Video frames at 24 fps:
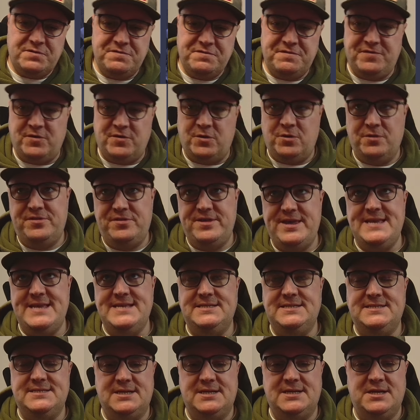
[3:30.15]
for
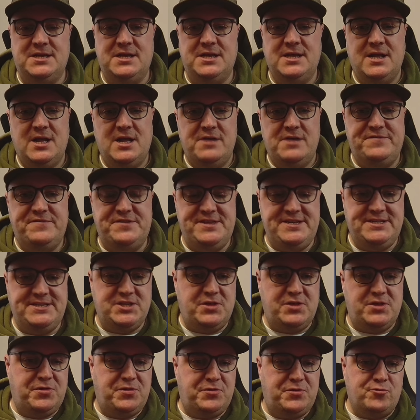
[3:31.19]
these
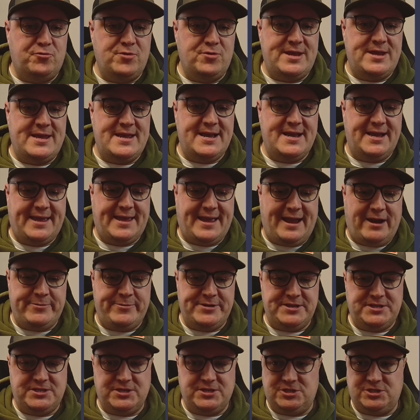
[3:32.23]
3
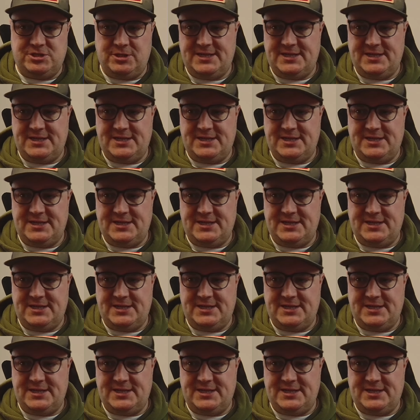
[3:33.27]
characters.